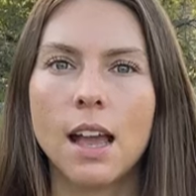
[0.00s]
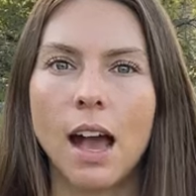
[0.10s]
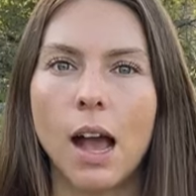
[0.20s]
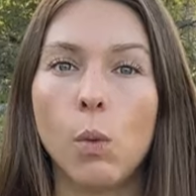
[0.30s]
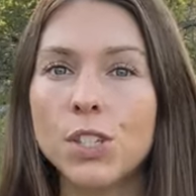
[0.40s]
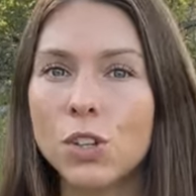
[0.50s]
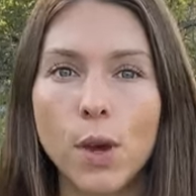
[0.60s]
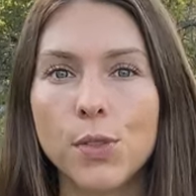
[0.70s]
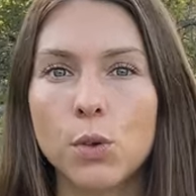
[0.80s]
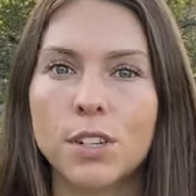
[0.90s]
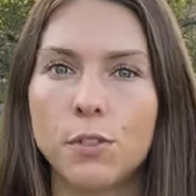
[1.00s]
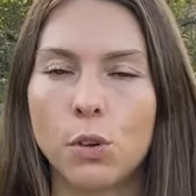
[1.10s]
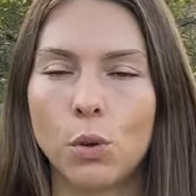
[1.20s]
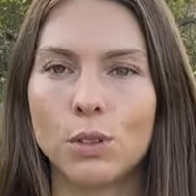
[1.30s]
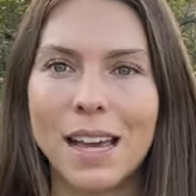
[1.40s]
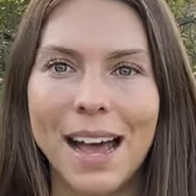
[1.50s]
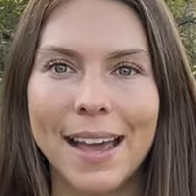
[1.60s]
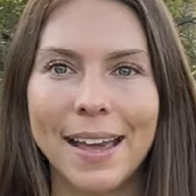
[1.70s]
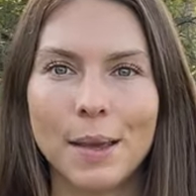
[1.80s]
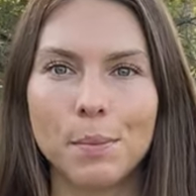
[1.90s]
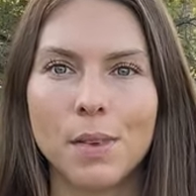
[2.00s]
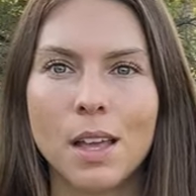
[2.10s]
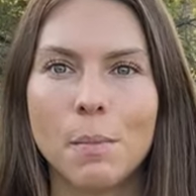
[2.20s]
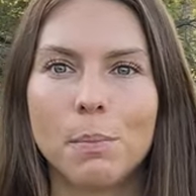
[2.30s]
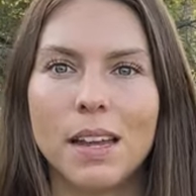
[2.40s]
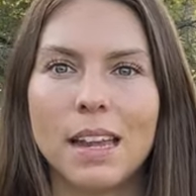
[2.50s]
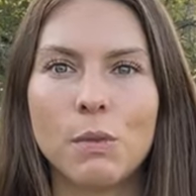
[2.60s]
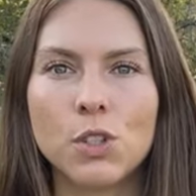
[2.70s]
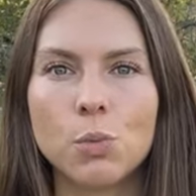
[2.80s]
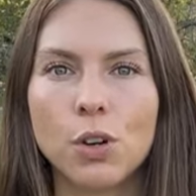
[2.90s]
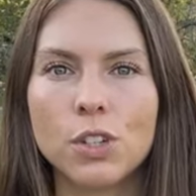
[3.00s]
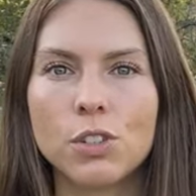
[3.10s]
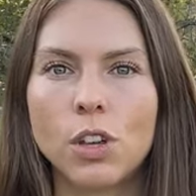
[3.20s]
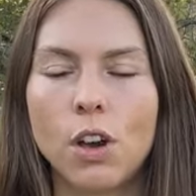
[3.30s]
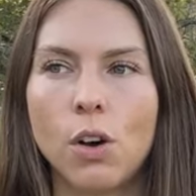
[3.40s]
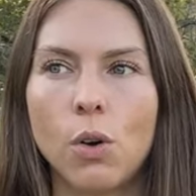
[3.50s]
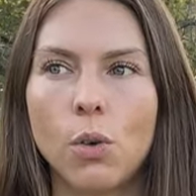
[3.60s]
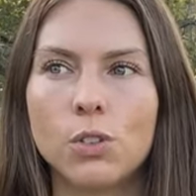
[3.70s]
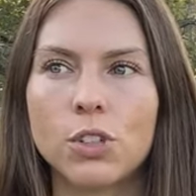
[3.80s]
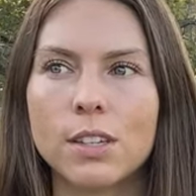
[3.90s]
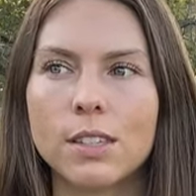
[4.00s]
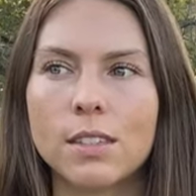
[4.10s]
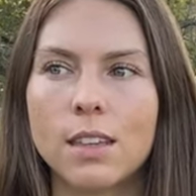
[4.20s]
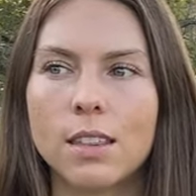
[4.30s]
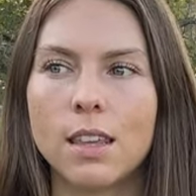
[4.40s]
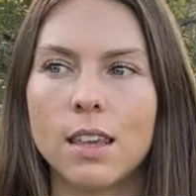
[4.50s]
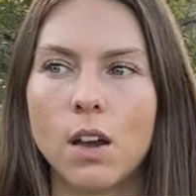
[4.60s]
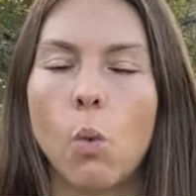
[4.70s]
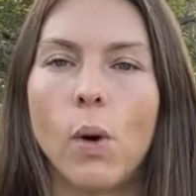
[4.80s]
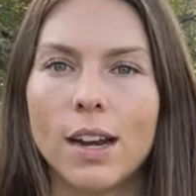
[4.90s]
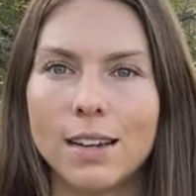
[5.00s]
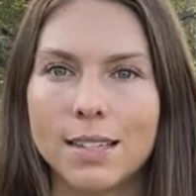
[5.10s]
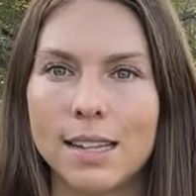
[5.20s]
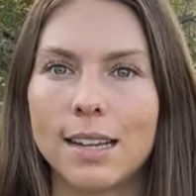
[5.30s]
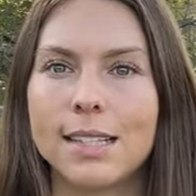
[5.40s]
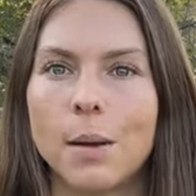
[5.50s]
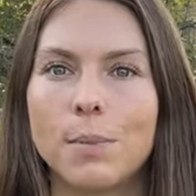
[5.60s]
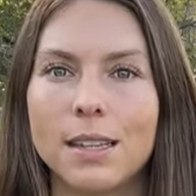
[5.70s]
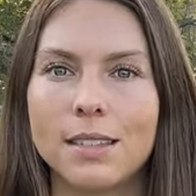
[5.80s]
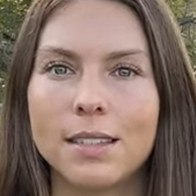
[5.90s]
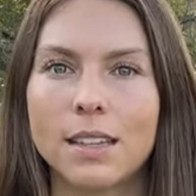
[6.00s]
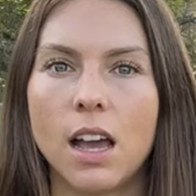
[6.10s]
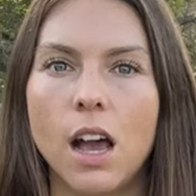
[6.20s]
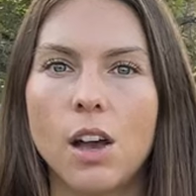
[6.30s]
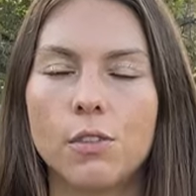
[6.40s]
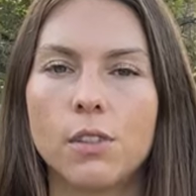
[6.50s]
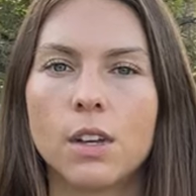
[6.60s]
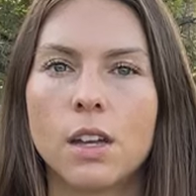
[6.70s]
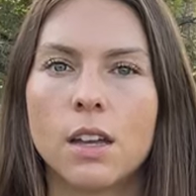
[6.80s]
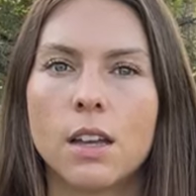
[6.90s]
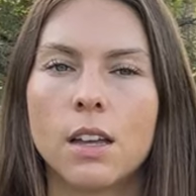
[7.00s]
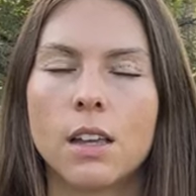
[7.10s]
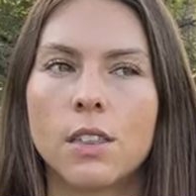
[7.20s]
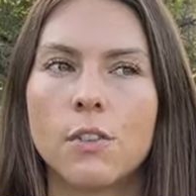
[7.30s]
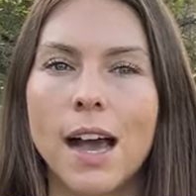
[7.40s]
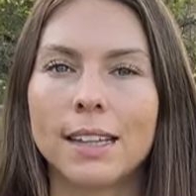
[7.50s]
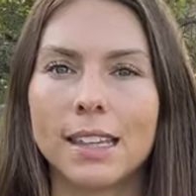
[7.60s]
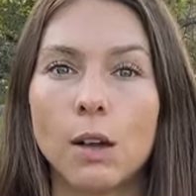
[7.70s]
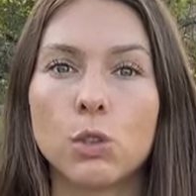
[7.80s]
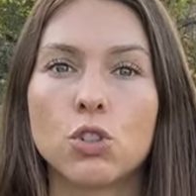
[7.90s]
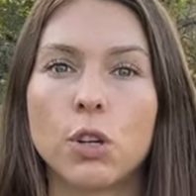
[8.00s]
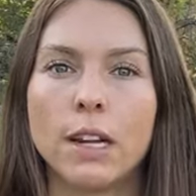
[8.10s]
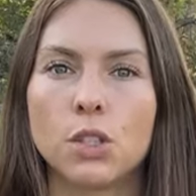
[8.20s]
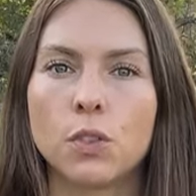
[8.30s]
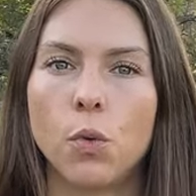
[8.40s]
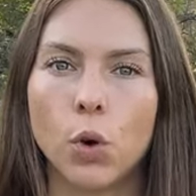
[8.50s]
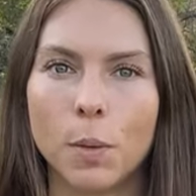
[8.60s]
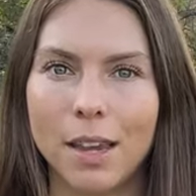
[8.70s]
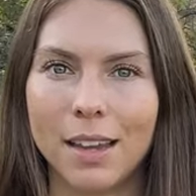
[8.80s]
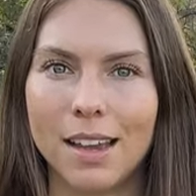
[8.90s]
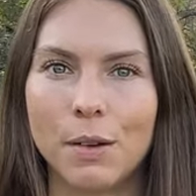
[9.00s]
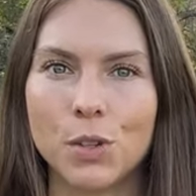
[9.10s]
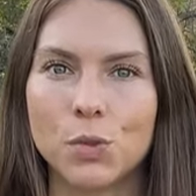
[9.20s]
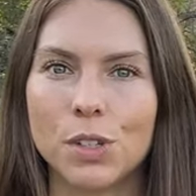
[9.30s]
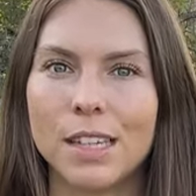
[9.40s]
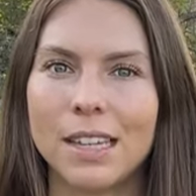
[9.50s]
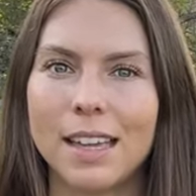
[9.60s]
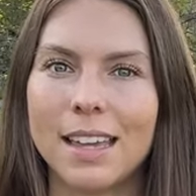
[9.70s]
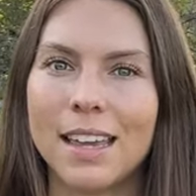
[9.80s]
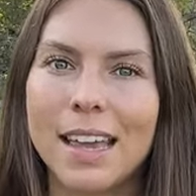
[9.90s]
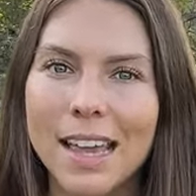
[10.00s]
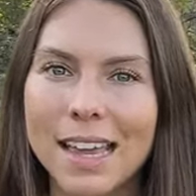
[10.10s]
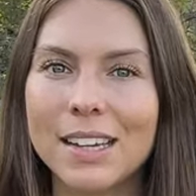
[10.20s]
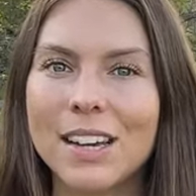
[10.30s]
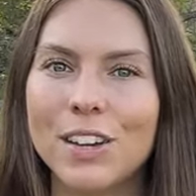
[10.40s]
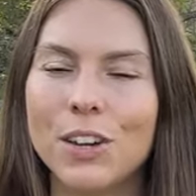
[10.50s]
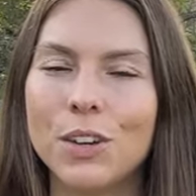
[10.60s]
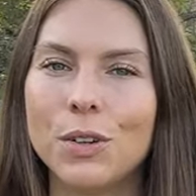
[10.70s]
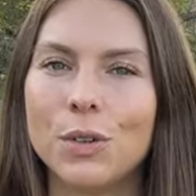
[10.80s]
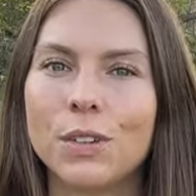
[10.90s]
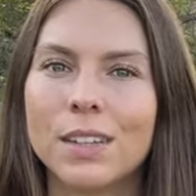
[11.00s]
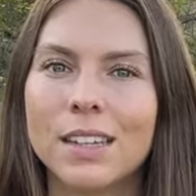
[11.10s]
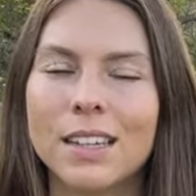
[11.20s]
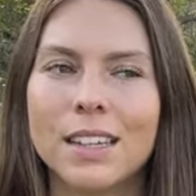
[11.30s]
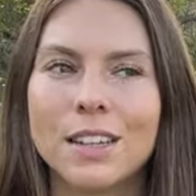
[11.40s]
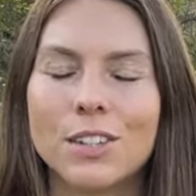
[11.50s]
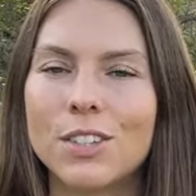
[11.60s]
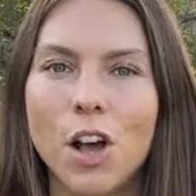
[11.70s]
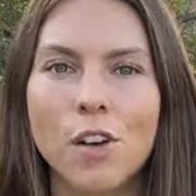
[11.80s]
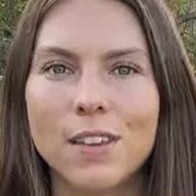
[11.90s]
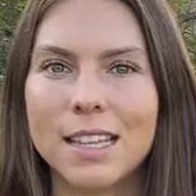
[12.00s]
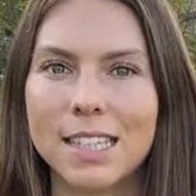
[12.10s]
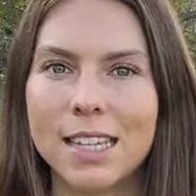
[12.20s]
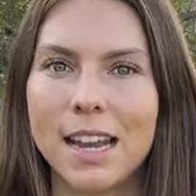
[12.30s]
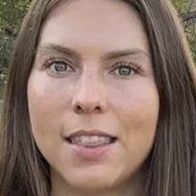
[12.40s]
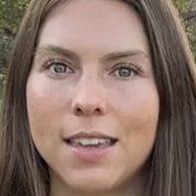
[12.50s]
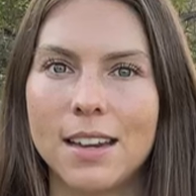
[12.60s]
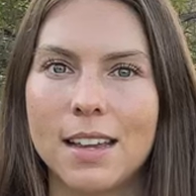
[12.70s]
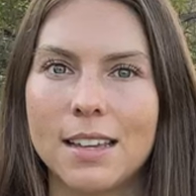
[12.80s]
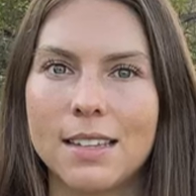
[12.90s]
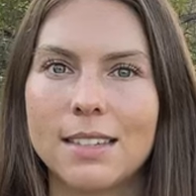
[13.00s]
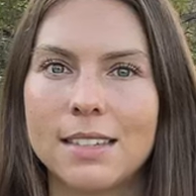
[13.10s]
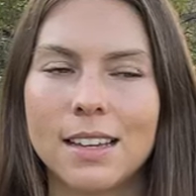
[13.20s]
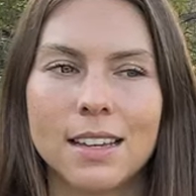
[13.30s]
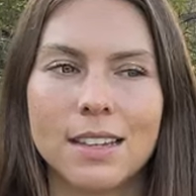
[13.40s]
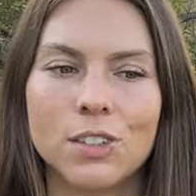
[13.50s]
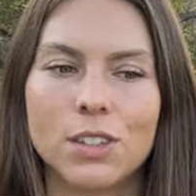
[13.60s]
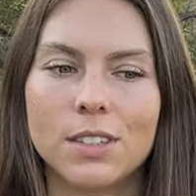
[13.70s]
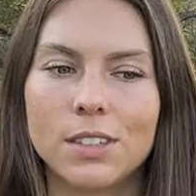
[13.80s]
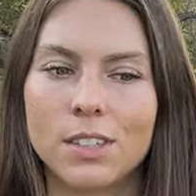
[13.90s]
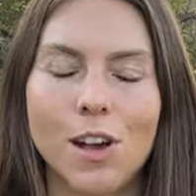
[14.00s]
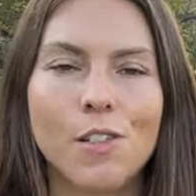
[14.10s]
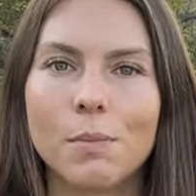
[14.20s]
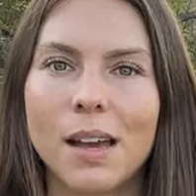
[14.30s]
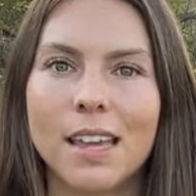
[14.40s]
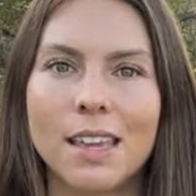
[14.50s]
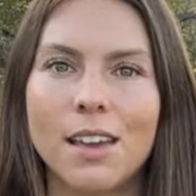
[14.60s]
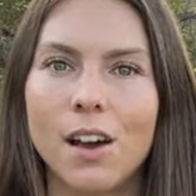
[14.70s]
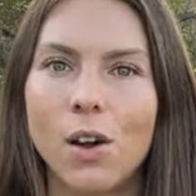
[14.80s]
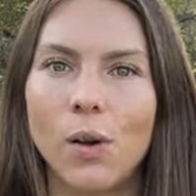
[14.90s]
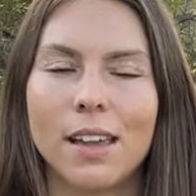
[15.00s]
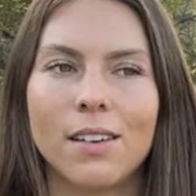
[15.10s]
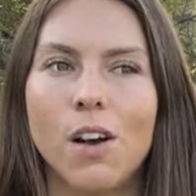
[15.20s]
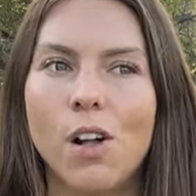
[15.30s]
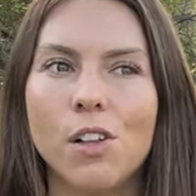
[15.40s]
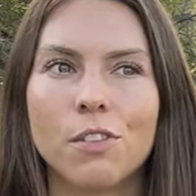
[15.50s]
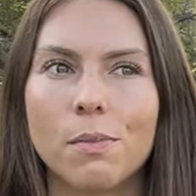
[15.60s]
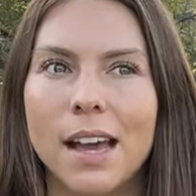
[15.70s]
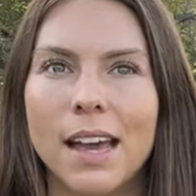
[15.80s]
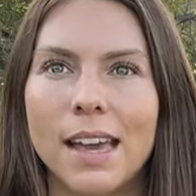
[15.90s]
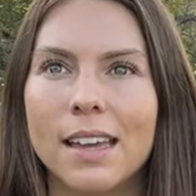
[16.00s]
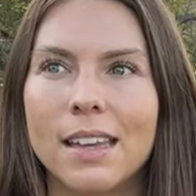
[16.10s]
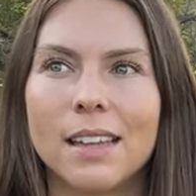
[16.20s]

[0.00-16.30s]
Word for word: I wasn't going through a difficult time, but it was more so just the awareness and acceptance of the fact that I was transforming. I was really like in a cocoon, dissolving into the nothingness, just dissolving my ego and all of my